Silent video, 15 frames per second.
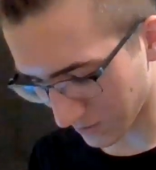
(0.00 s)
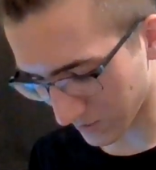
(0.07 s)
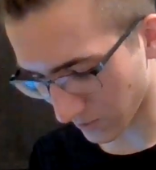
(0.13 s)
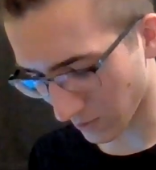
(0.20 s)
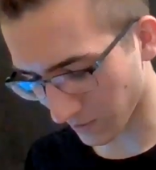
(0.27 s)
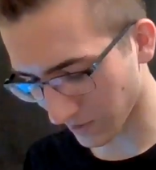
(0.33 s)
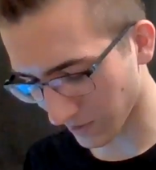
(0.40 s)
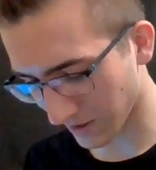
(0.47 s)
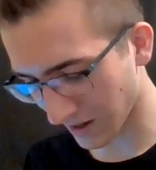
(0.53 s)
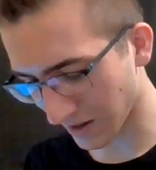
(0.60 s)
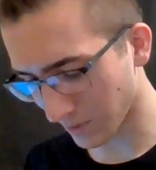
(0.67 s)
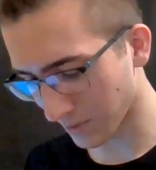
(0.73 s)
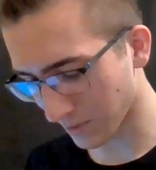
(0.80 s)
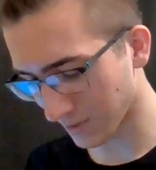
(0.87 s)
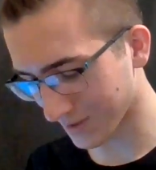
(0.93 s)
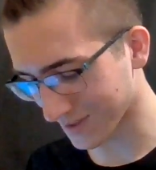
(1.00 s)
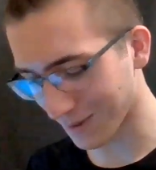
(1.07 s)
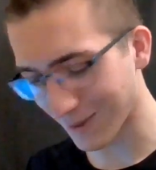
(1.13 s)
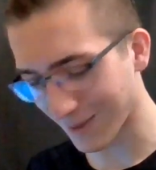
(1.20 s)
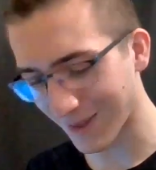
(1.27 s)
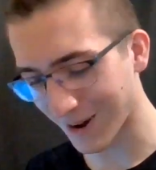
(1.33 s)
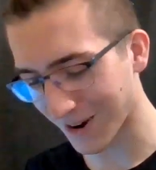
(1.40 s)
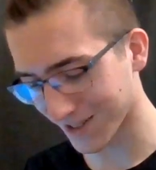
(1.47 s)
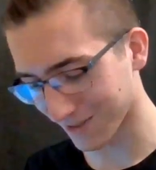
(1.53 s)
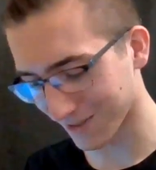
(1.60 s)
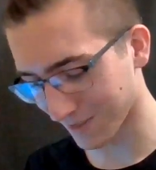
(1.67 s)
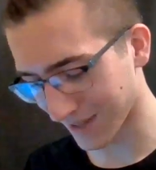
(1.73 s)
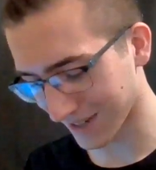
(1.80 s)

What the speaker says: was rolling with it anyway because he made that awesome